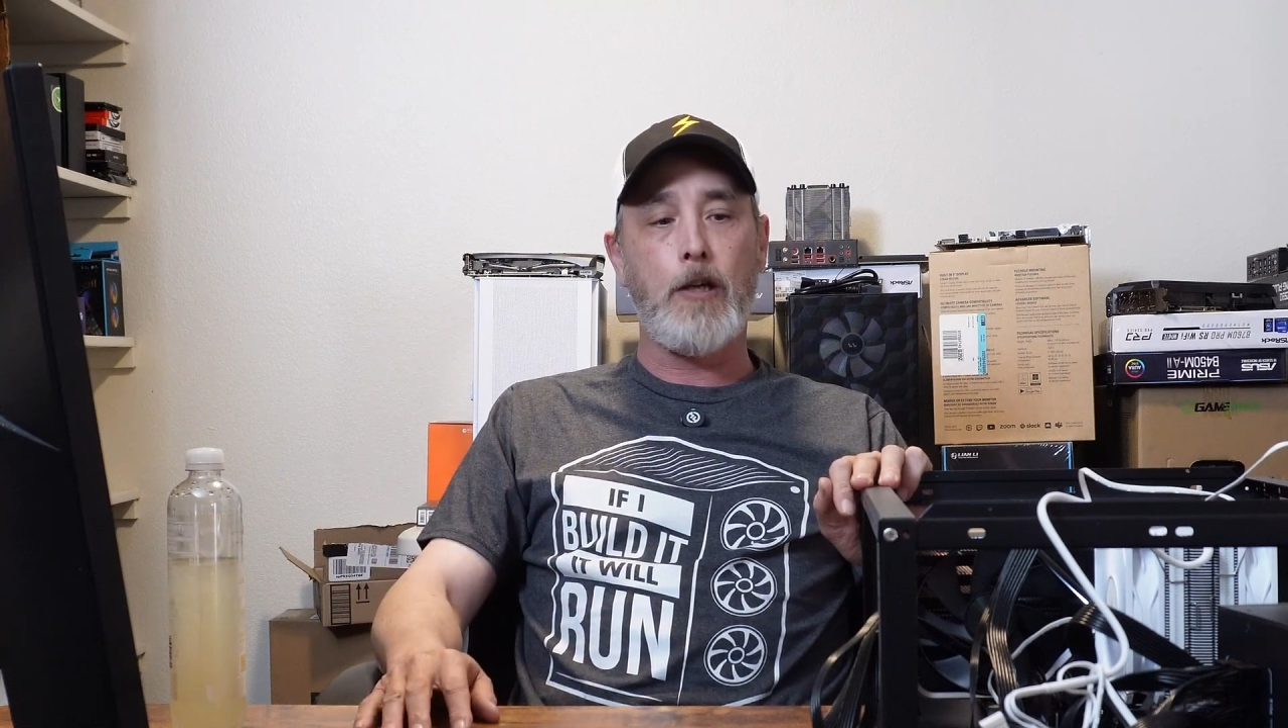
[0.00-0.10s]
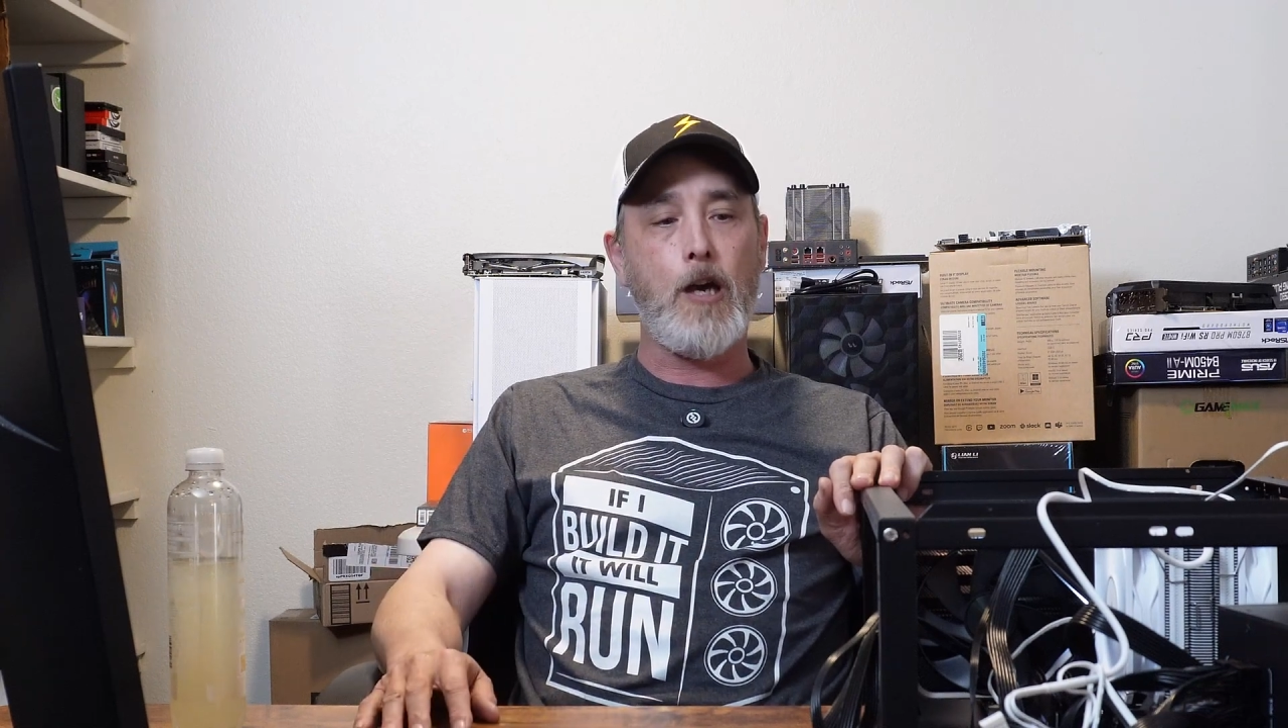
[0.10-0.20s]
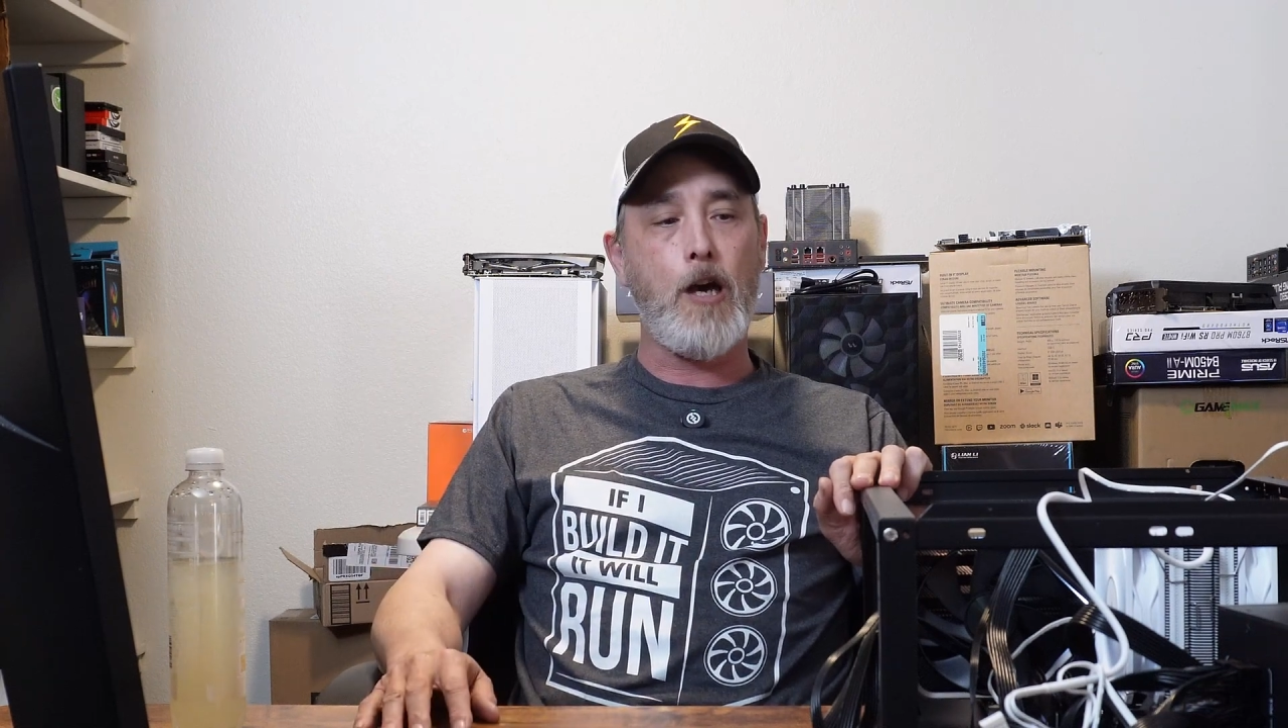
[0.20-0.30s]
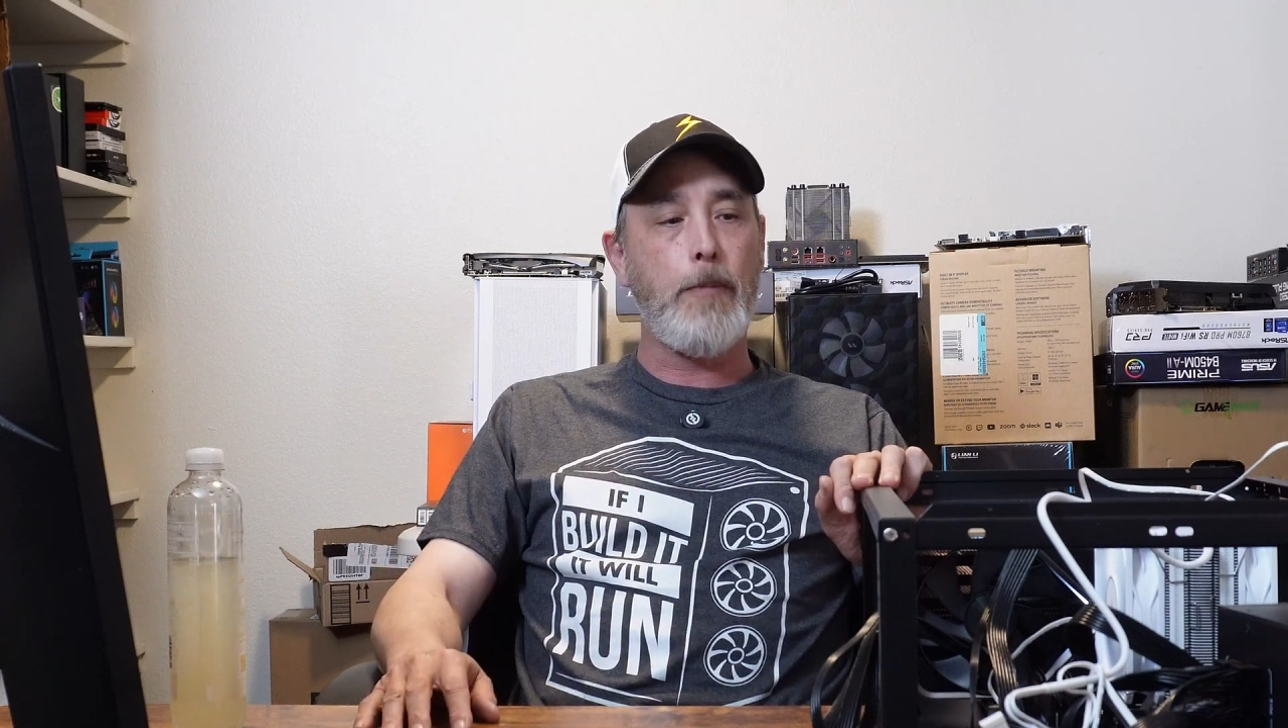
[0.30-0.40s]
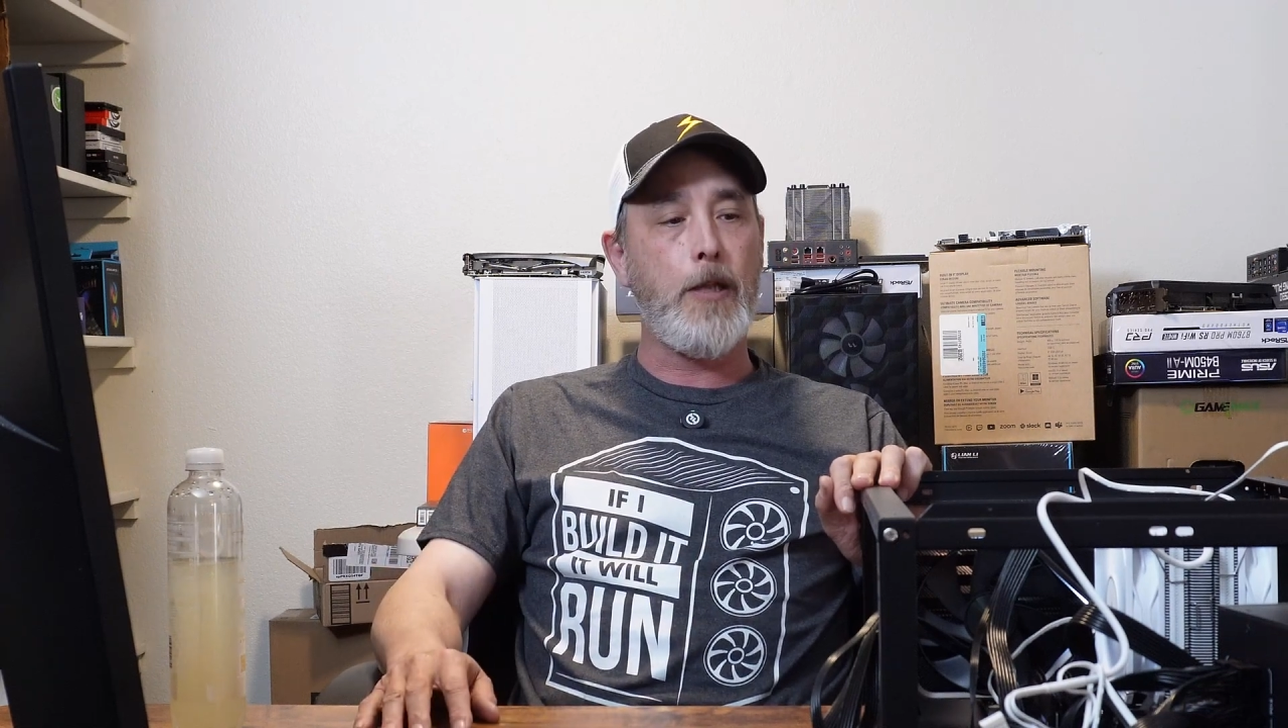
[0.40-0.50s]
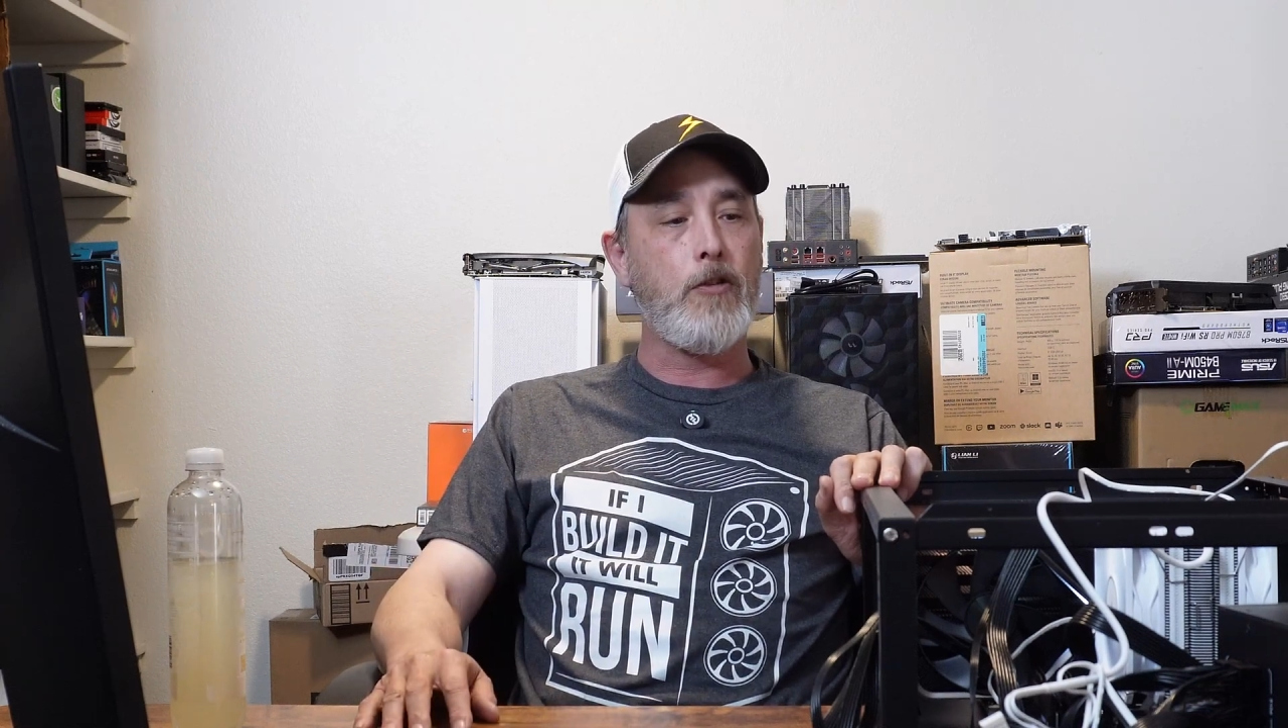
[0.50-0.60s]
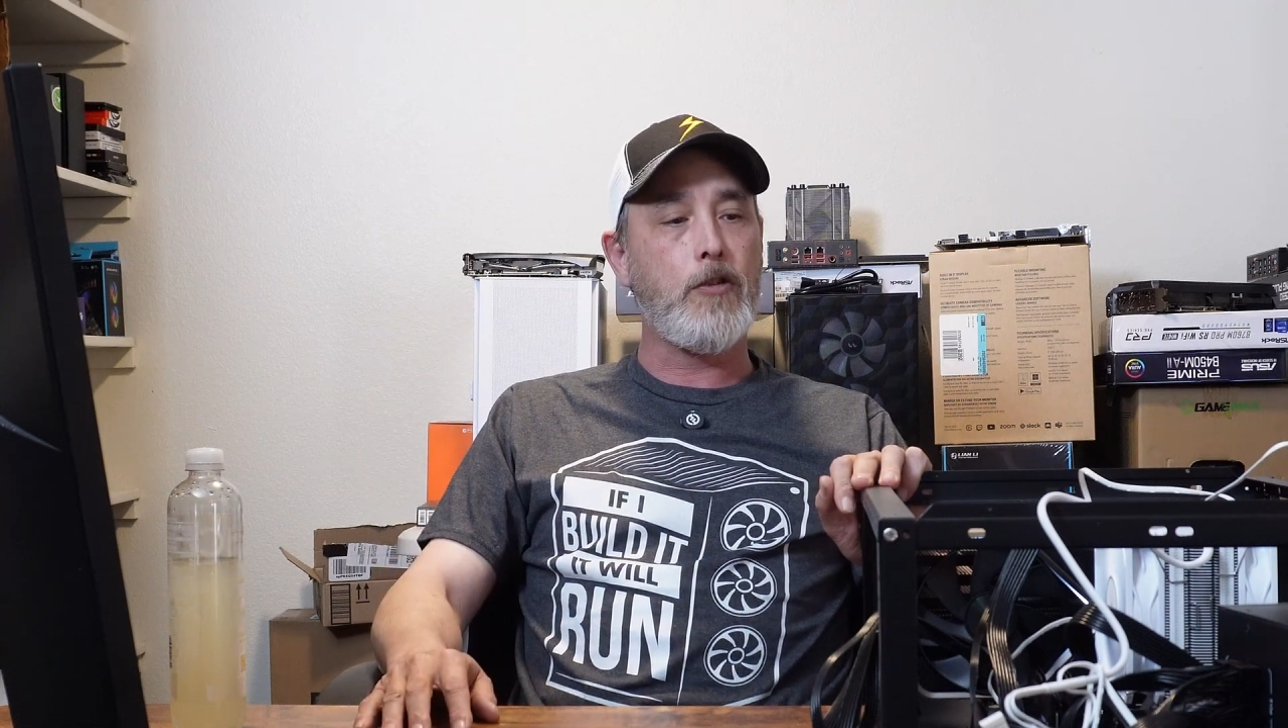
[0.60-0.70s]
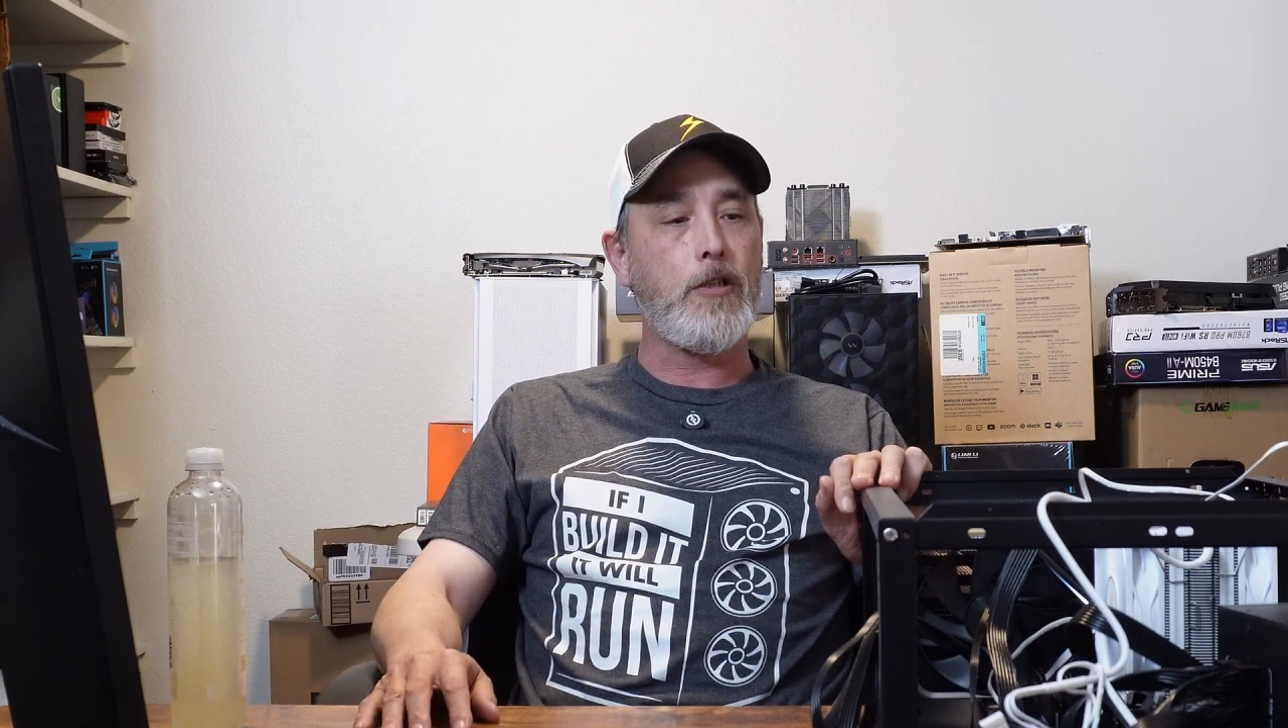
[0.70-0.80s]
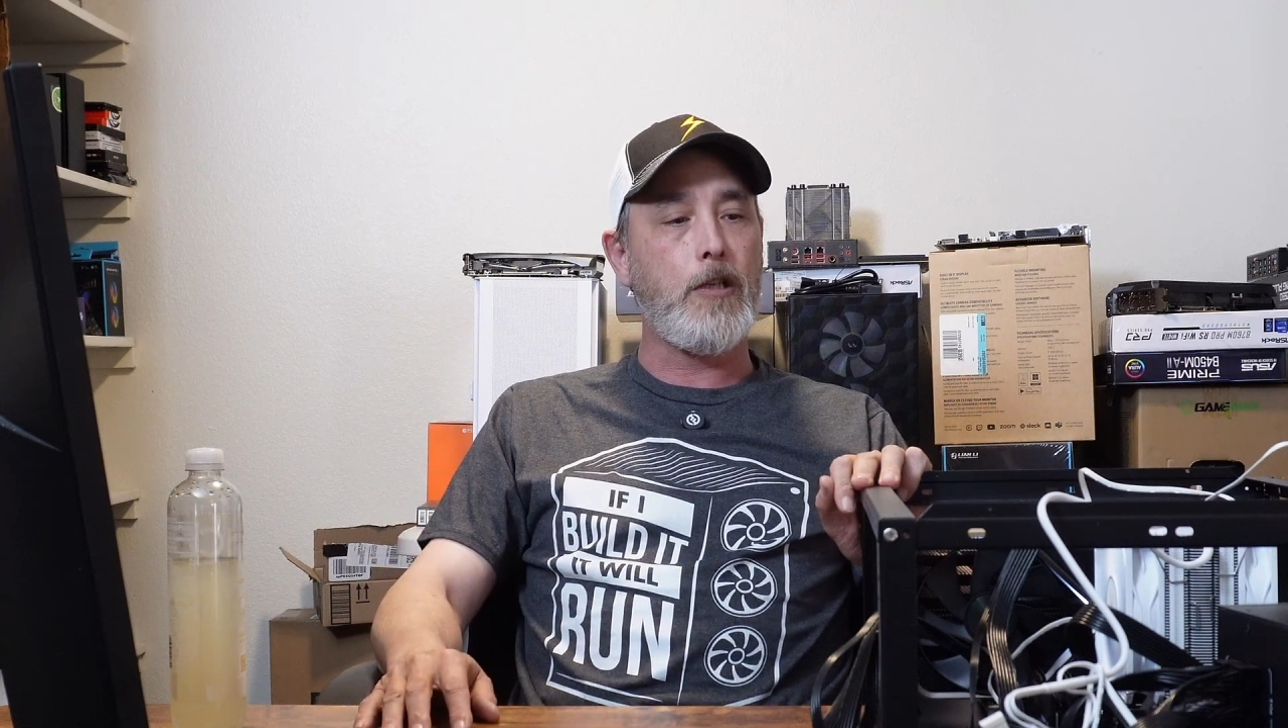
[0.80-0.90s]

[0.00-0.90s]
comments.